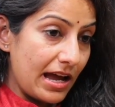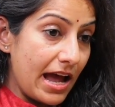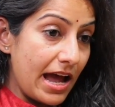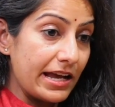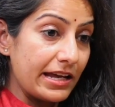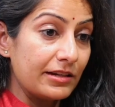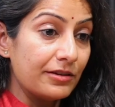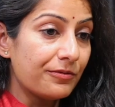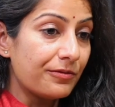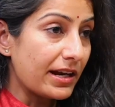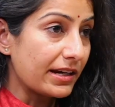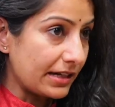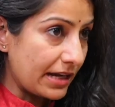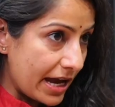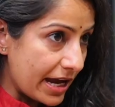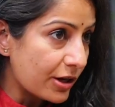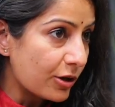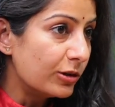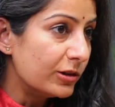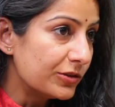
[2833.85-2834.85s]
In fact,
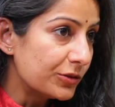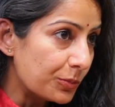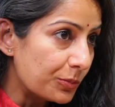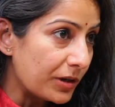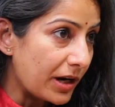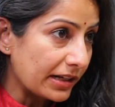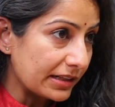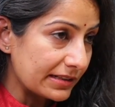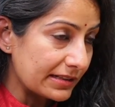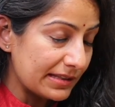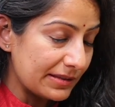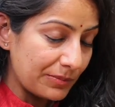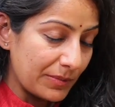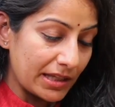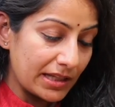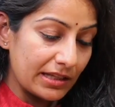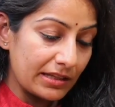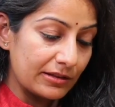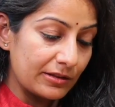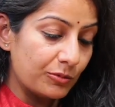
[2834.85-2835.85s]
I also practice
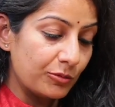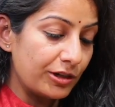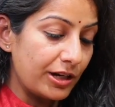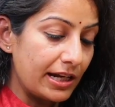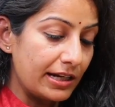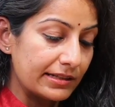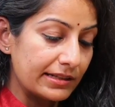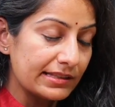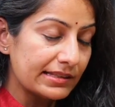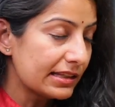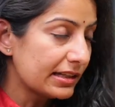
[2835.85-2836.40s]
many other modalities,